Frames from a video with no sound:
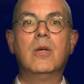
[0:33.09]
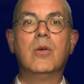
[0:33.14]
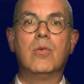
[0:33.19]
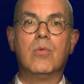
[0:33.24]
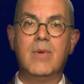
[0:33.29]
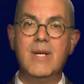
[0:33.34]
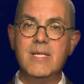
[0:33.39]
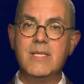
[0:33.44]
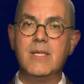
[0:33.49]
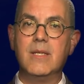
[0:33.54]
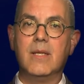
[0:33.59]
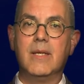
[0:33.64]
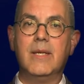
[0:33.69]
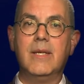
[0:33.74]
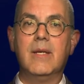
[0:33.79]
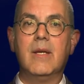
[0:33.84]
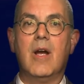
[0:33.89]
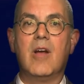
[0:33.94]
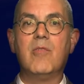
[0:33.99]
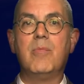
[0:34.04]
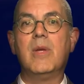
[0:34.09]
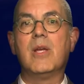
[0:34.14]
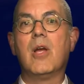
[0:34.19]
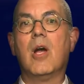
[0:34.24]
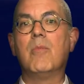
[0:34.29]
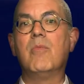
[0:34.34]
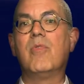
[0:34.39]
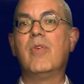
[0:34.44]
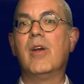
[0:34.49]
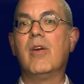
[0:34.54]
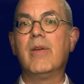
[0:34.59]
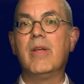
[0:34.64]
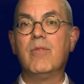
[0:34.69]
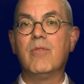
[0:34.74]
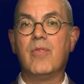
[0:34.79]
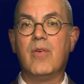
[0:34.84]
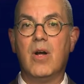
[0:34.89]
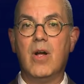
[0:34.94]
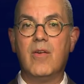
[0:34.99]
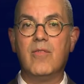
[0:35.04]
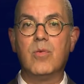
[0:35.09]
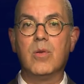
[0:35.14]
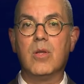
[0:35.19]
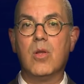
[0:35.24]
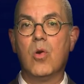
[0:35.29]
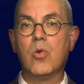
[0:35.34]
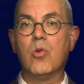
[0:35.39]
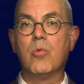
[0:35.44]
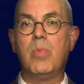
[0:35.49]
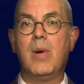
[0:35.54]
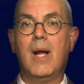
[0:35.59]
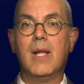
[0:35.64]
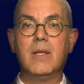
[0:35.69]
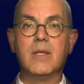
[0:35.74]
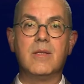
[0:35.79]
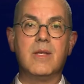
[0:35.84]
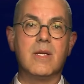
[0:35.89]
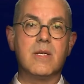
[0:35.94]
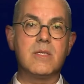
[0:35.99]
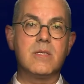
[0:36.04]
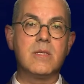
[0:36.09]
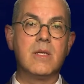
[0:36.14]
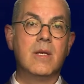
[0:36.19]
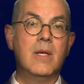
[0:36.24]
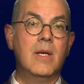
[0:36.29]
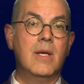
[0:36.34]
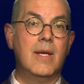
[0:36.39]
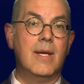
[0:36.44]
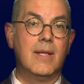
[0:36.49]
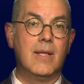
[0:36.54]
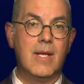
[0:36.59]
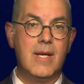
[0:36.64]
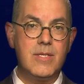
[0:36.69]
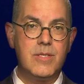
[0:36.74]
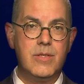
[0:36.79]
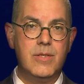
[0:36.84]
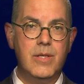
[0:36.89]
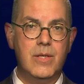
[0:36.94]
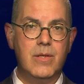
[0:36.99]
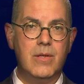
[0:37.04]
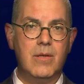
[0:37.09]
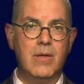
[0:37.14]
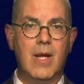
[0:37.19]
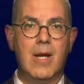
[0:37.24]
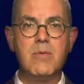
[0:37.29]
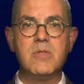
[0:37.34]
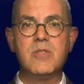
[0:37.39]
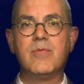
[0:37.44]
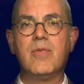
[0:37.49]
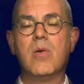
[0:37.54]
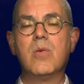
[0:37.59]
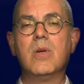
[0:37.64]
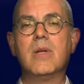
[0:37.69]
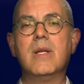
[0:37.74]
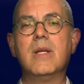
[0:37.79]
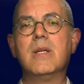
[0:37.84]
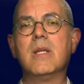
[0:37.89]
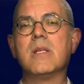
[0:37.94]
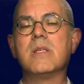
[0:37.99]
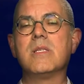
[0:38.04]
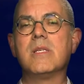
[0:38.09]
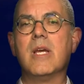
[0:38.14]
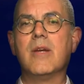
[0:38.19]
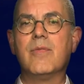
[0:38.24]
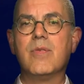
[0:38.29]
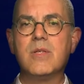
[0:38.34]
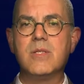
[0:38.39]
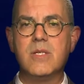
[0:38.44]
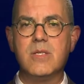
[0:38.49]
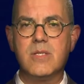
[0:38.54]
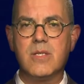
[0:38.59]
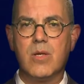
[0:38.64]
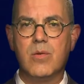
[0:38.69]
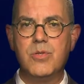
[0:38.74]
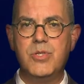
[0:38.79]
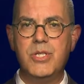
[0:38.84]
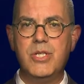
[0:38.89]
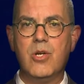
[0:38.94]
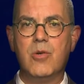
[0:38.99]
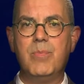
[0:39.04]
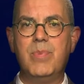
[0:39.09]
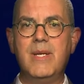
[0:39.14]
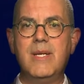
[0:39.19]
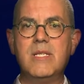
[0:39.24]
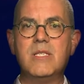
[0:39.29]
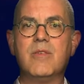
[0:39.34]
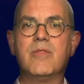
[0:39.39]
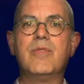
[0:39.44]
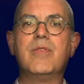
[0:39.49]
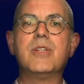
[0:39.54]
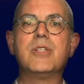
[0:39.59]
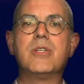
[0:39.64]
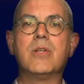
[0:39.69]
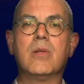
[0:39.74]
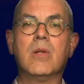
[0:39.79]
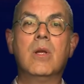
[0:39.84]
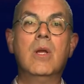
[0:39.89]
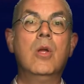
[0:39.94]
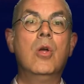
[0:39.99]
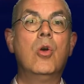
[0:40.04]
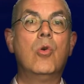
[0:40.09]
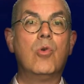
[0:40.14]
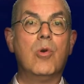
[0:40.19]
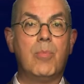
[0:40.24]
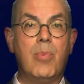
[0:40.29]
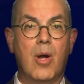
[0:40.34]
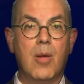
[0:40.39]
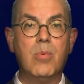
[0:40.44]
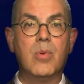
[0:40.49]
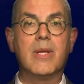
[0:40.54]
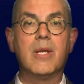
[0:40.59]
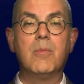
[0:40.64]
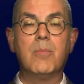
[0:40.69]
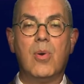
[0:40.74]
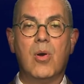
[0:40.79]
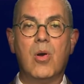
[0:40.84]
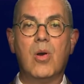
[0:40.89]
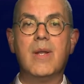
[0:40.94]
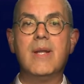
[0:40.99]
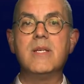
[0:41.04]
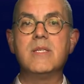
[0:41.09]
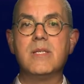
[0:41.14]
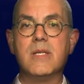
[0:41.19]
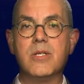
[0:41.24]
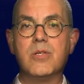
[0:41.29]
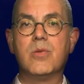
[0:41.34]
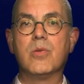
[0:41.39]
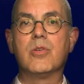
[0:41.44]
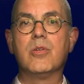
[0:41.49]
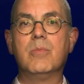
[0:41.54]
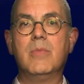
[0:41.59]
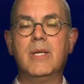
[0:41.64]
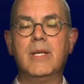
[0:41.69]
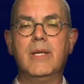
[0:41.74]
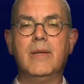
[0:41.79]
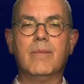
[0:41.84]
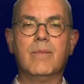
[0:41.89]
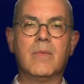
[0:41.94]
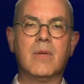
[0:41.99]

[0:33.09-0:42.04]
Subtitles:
Recently, I've become very involved with local politics, and last year, I was voted into the San Francisco GOP's official Republican Party Central Committee.